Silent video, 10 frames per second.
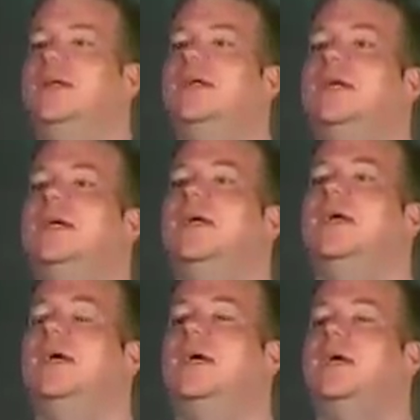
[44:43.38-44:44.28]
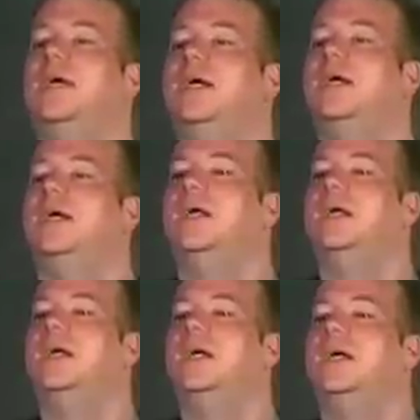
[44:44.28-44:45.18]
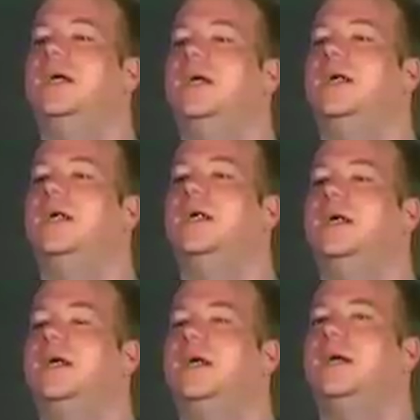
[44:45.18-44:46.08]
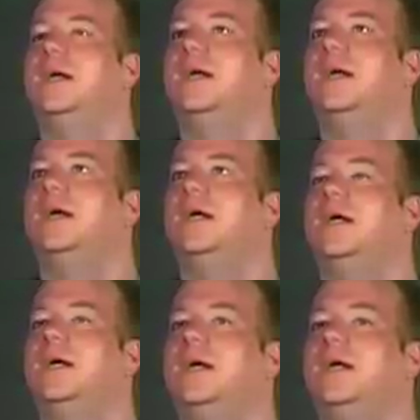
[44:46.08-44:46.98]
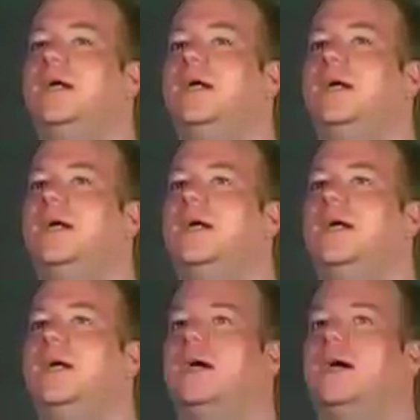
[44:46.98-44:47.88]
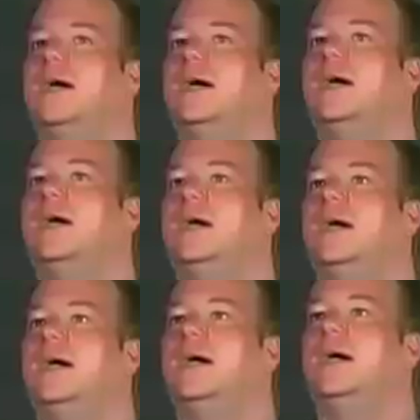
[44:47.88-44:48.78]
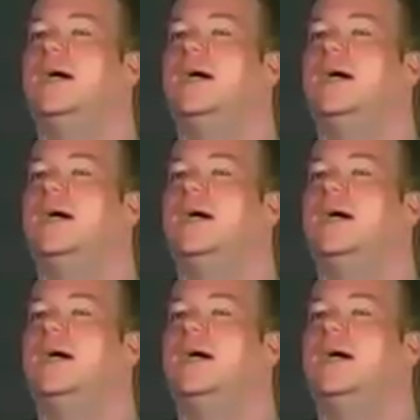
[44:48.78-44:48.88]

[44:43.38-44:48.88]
Nothing is said.